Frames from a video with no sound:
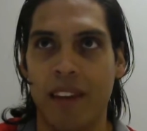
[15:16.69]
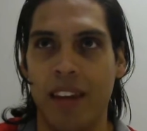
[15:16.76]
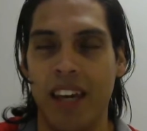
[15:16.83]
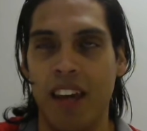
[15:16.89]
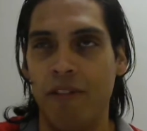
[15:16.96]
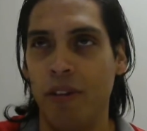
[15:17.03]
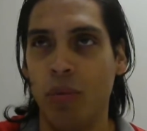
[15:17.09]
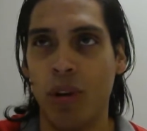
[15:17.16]

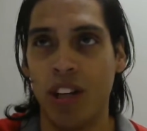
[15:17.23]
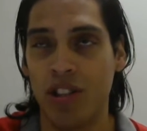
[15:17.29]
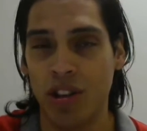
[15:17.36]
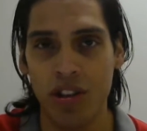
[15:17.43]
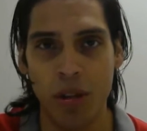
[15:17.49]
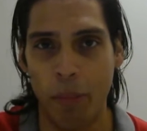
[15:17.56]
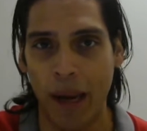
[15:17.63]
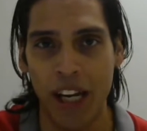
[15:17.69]
if he would have
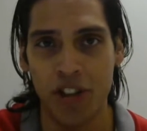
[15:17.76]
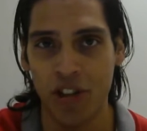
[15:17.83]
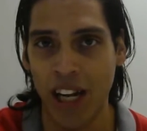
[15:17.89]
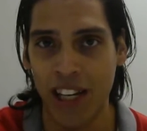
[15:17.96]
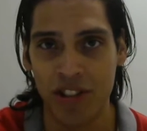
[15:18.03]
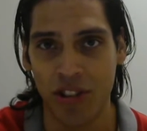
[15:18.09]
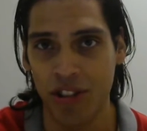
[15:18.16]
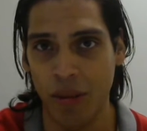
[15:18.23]
turned the page or
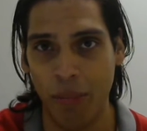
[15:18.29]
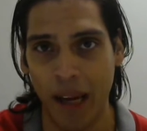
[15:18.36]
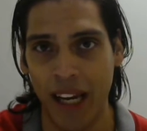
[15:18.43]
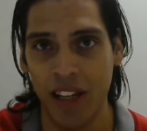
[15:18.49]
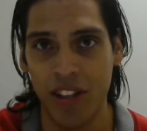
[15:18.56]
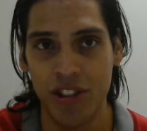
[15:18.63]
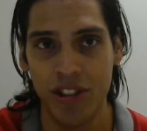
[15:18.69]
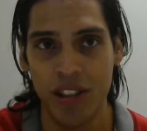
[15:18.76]
not turned the
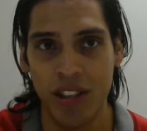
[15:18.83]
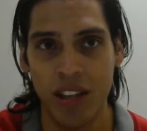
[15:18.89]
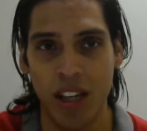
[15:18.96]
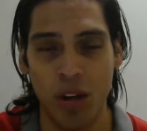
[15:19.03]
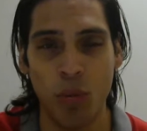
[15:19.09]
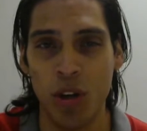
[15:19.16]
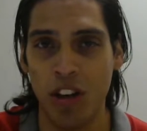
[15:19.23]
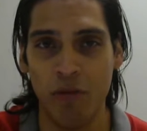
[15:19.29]
page,
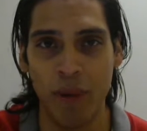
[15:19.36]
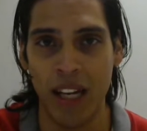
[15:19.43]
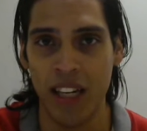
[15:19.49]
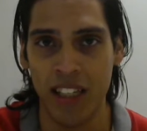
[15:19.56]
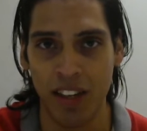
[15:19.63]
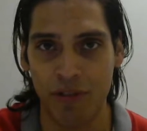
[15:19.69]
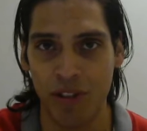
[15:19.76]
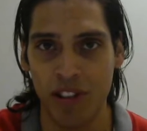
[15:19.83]
it wouldn't have made a
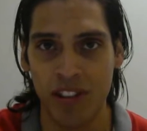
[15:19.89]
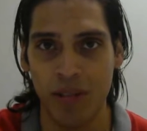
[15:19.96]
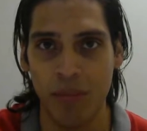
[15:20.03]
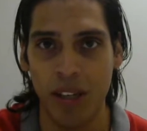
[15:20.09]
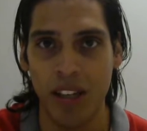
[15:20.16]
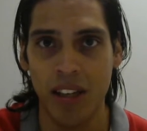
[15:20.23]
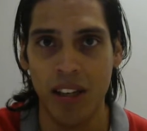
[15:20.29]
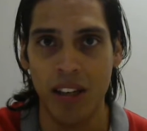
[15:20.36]
difference to
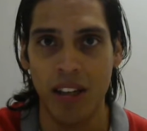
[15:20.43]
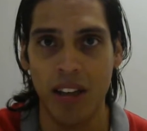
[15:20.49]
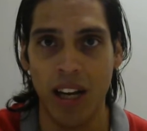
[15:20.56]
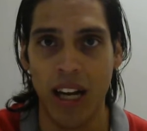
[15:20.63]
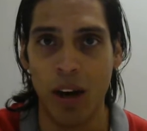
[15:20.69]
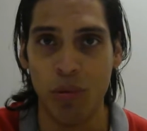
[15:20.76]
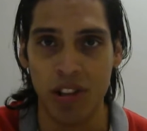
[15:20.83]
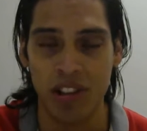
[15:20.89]
me.
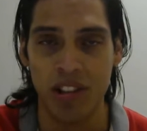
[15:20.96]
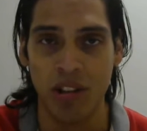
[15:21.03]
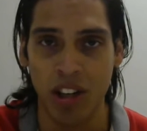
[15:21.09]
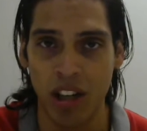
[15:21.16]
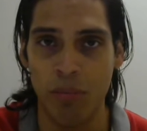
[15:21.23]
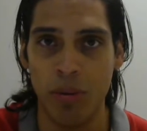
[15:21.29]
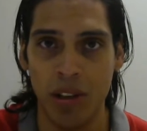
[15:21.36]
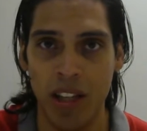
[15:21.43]
Like I was still
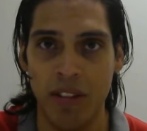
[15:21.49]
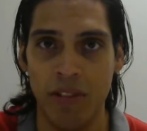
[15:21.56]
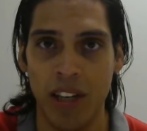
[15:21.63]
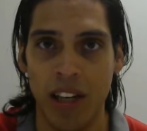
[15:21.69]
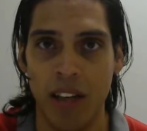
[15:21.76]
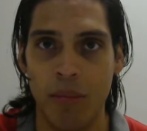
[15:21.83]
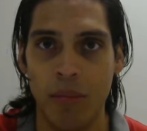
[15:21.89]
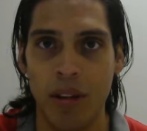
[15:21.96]
going to believe in
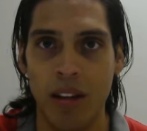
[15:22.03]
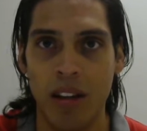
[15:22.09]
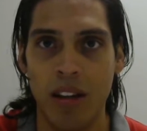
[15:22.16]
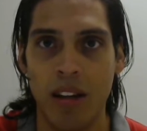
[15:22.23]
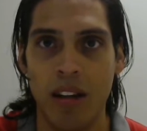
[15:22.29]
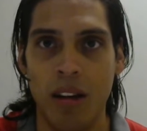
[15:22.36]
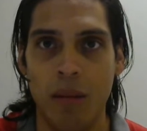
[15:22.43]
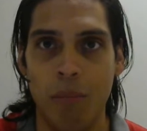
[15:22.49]
him,
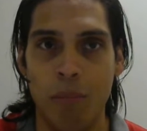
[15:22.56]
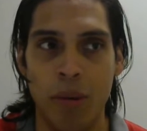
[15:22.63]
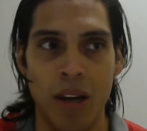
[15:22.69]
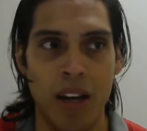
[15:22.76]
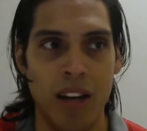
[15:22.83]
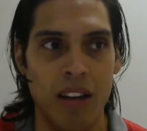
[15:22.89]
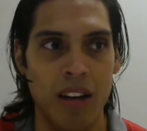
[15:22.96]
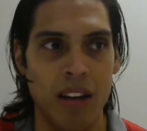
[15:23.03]

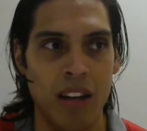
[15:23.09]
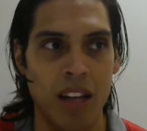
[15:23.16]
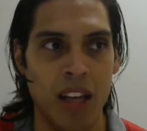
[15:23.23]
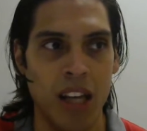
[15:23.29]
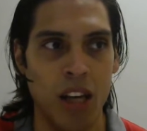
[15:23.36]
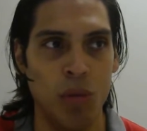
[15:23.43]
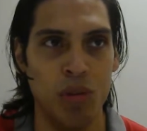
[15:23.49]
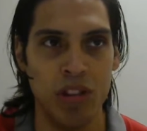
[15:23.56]
but
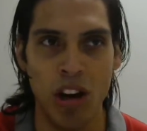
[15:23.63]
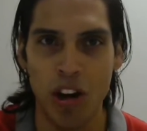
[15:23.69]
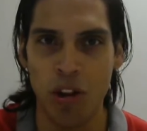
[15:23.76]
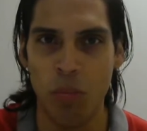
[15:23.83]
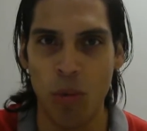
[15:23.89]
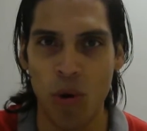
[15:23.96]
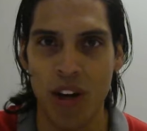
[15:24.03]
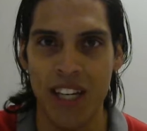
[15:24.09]
it was all the
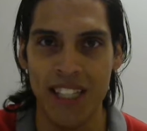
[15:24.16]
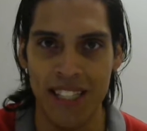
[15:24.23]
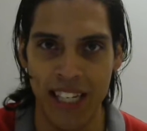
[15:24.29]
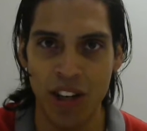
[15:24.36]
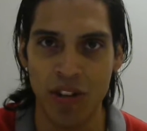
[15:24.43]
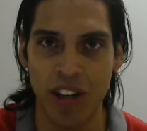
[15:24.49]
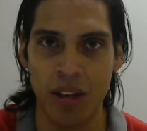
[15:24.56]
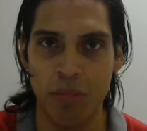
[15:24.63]
more
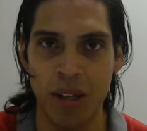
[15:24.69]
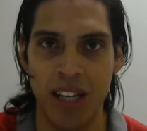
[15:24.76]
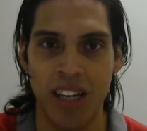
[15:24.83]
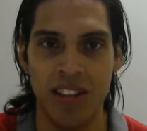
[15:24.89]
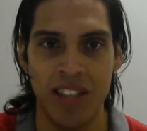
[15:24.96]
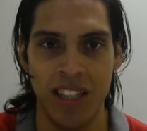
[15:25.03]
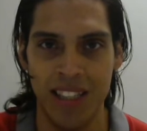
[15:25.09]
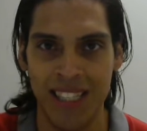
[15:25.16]
endearing
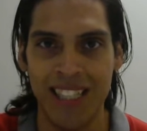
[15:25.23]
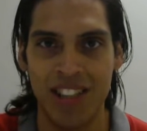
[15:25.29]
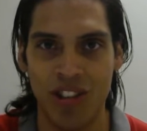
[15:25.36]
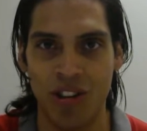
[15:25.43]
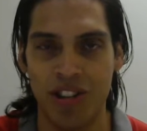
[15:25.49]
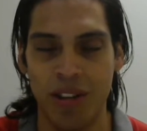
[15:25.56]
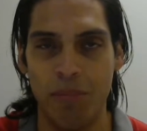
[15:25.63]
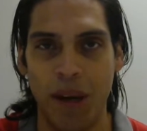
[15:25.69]
because he did
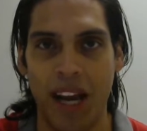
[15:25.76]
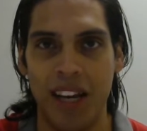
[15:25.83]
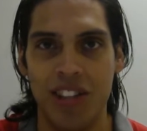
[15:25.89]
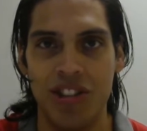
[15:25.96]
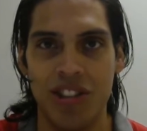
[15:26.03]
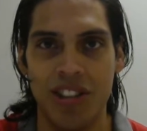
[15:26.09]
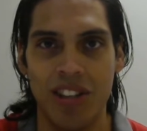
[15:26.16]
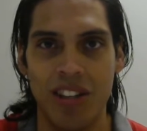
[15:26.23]
turn the page.